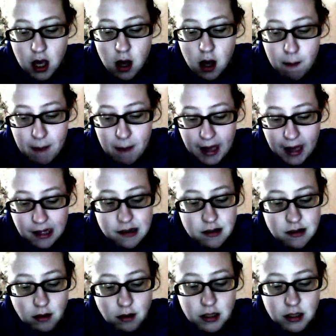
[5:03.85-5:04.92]
Mackie is
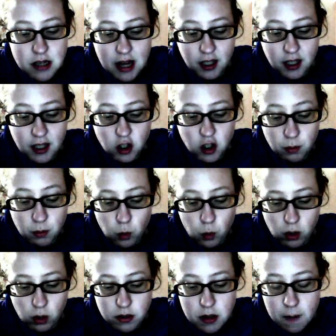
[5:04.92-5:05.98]
slowly dying in the human world.